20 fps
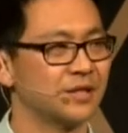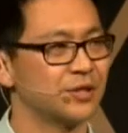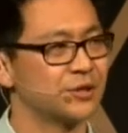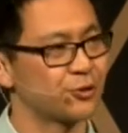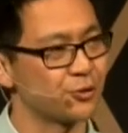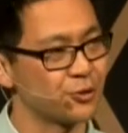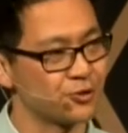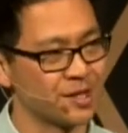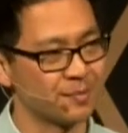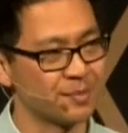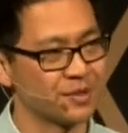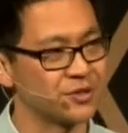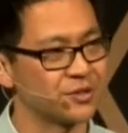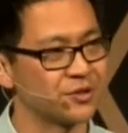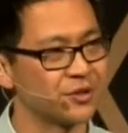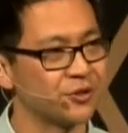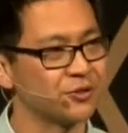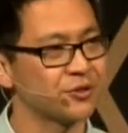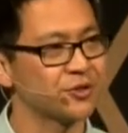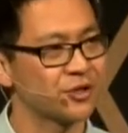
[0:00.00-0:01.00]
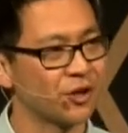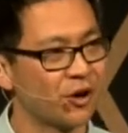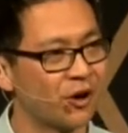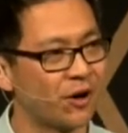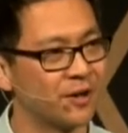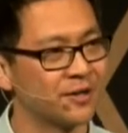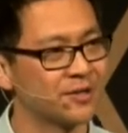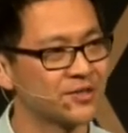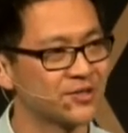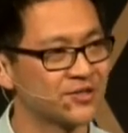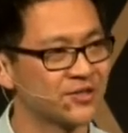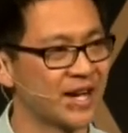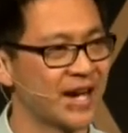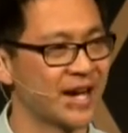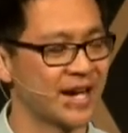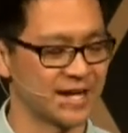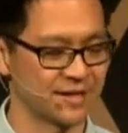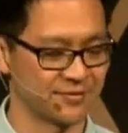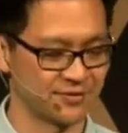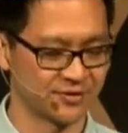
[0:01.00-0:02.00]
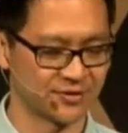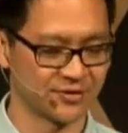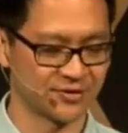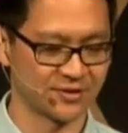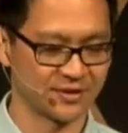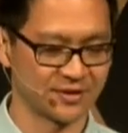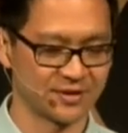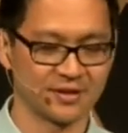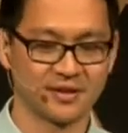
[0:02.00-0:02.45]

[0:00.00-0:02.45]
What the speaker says: Truth number 2, God saves.